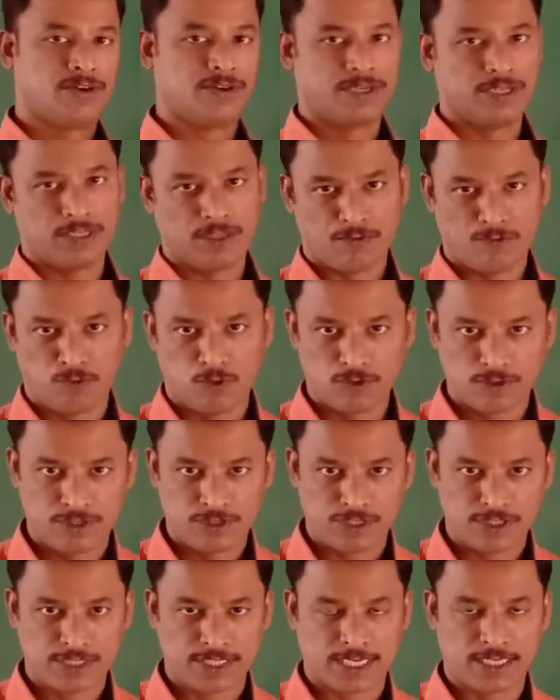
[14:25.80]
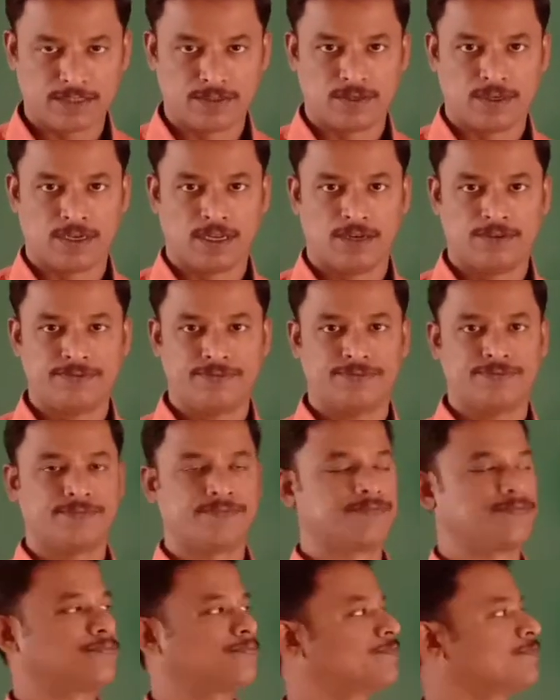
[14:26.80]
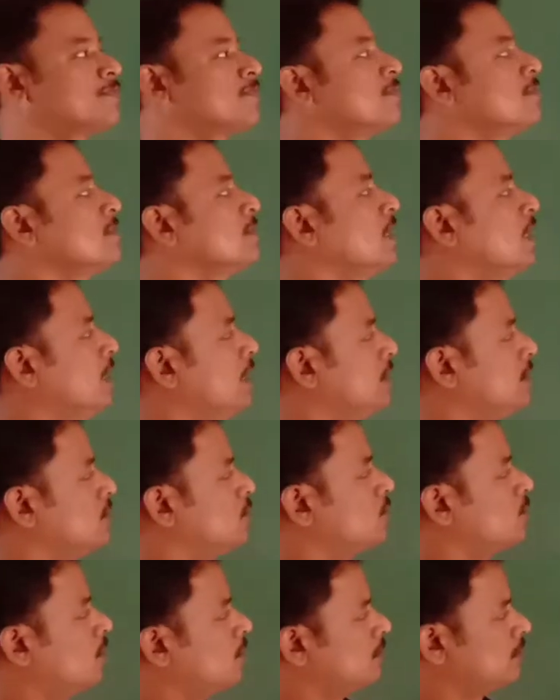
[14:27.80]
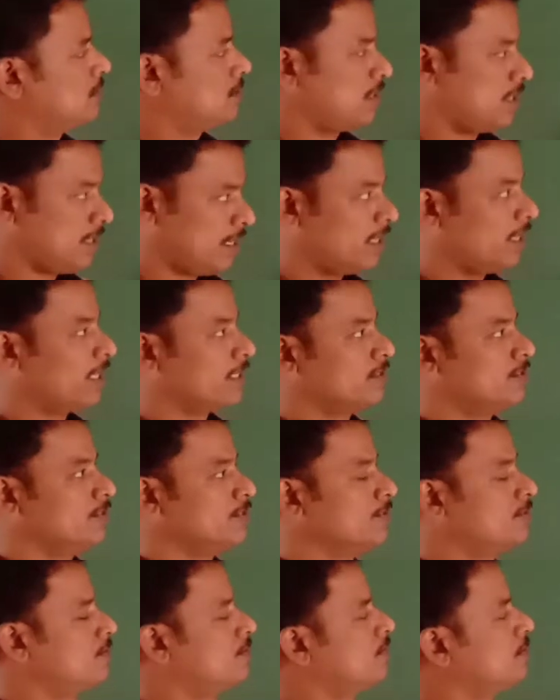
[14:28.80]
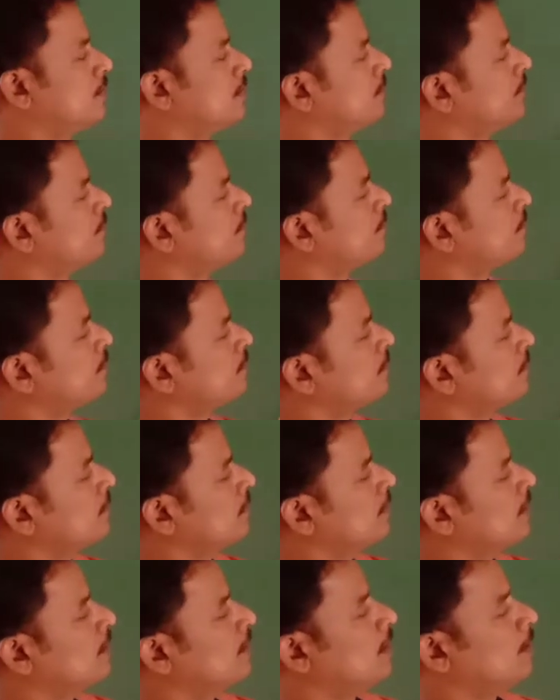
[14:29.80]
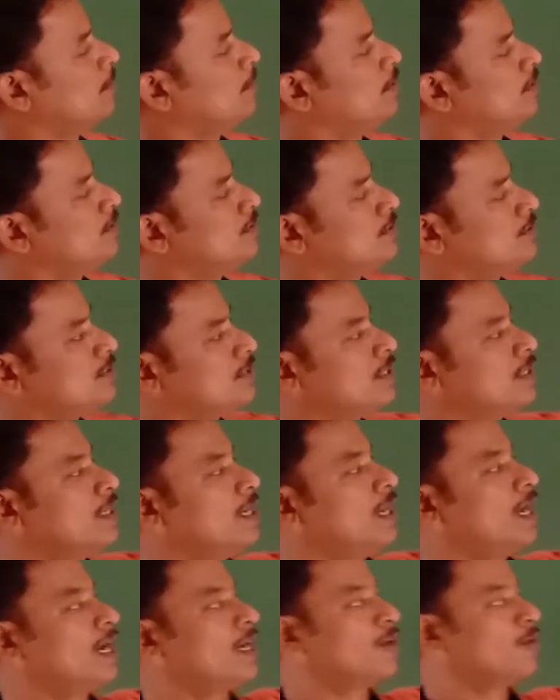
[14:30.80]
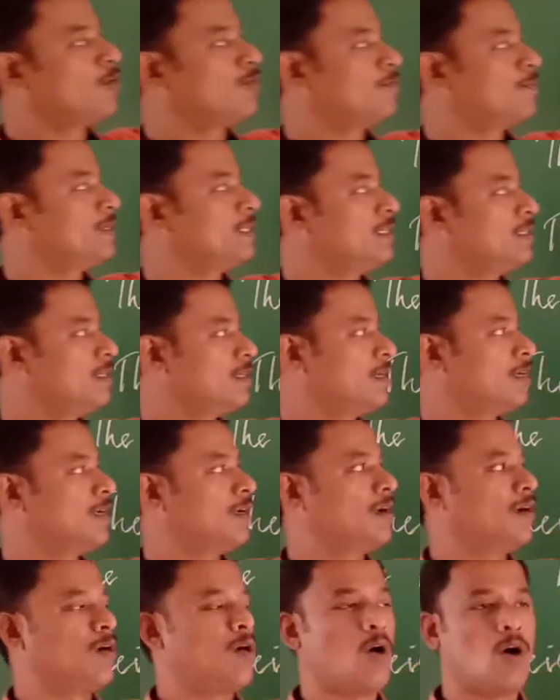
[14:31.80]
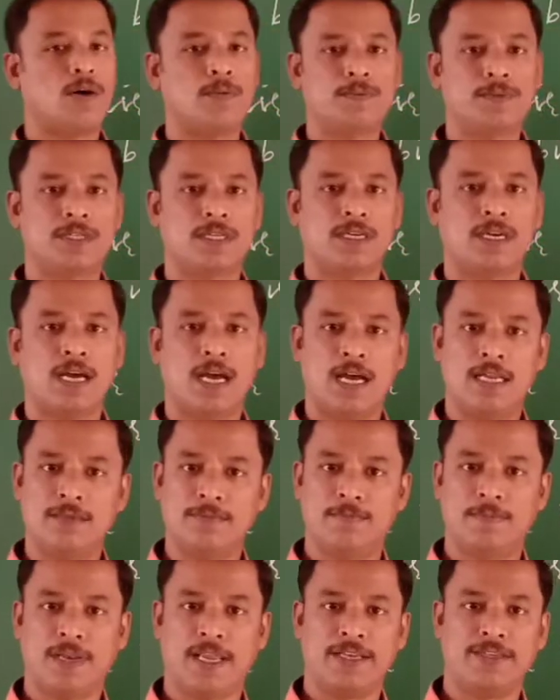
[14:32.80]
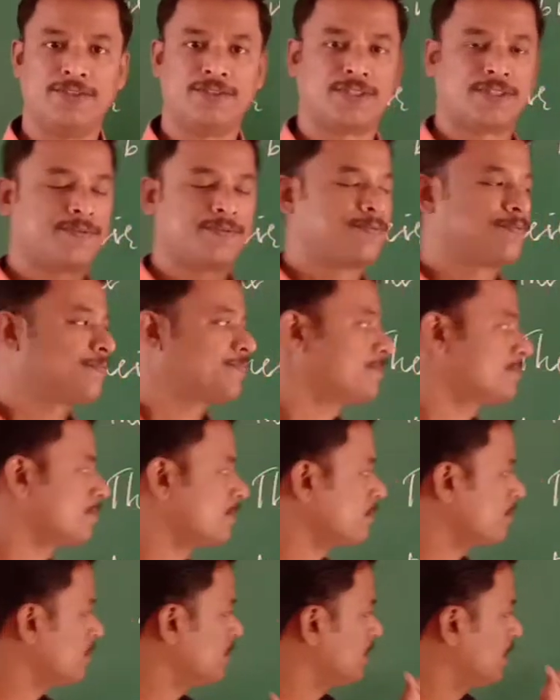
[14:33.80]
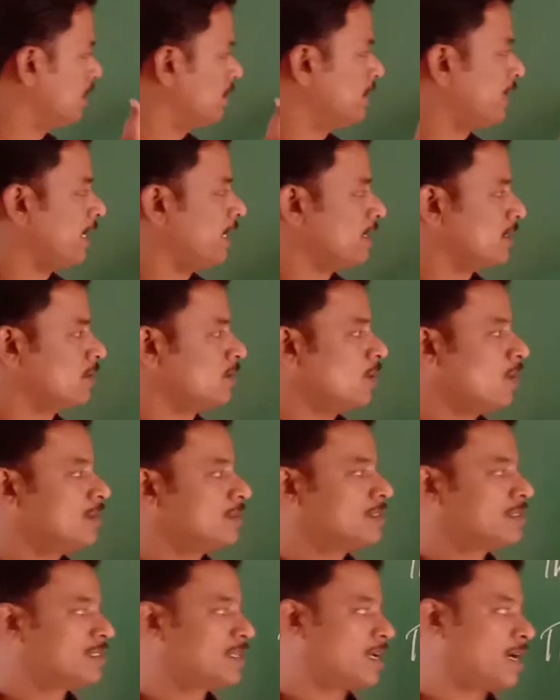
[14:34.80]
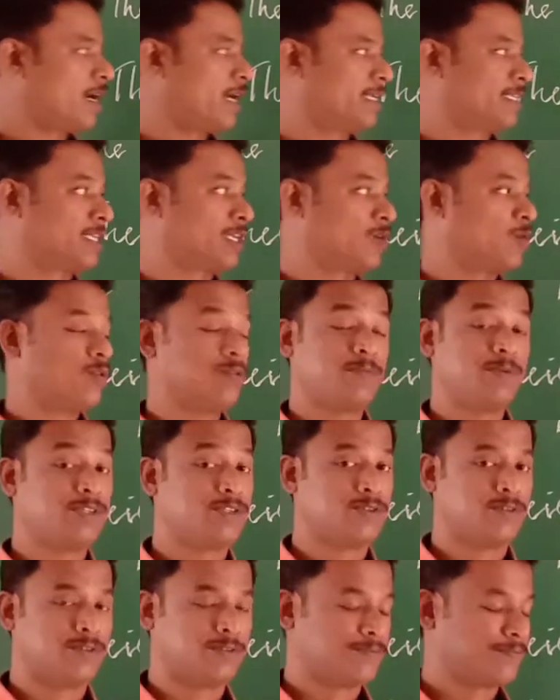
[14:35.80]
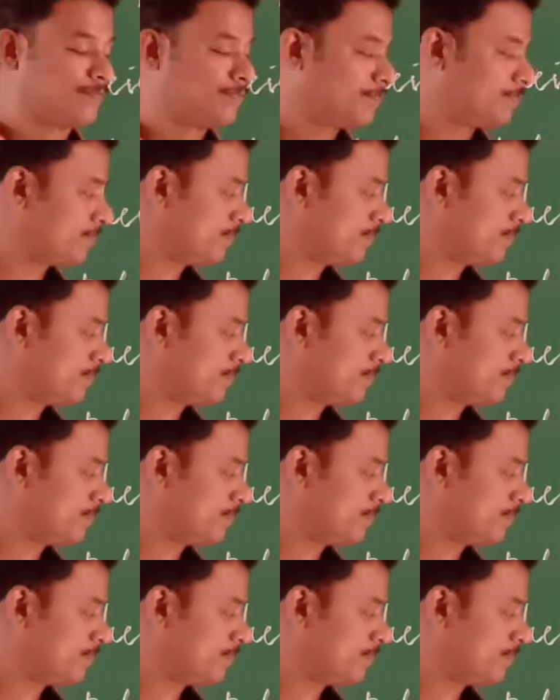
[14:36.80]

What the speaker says: in the fourth stanza now. It starts like this. The birds around me hopped and played. Their thoughts I cannot measure,